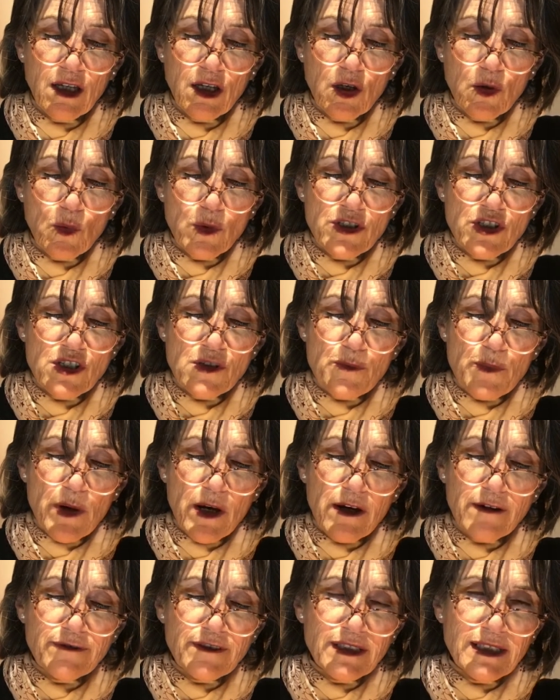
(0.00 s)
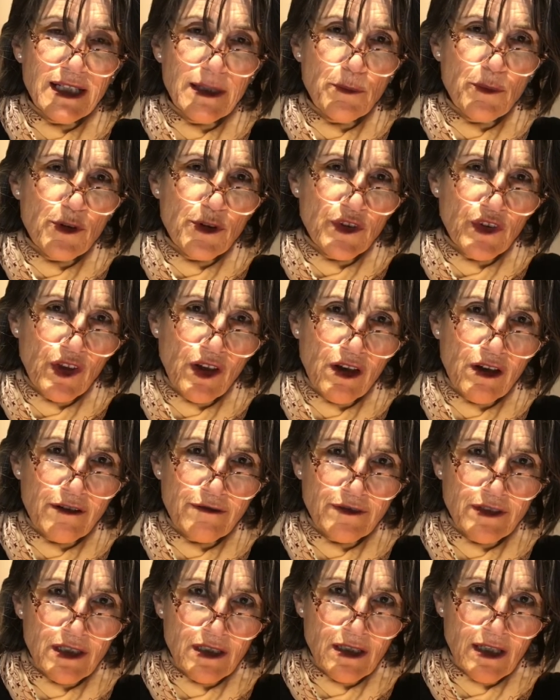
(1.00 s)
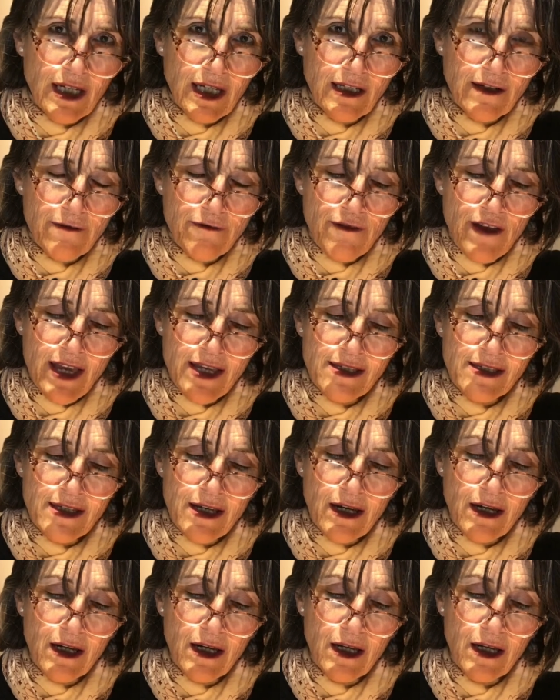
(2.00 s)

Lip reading: which is perfectly preserved in aphasia,